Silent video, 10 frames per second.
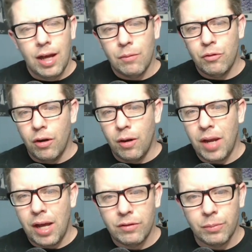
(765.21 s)
I'm sure I'm
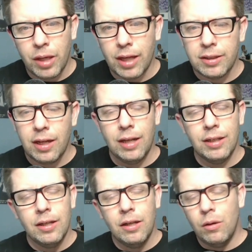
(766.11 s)
going to have some guests
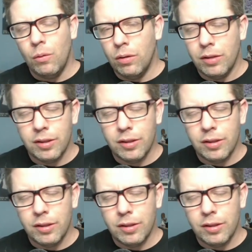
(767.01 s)
on. We'll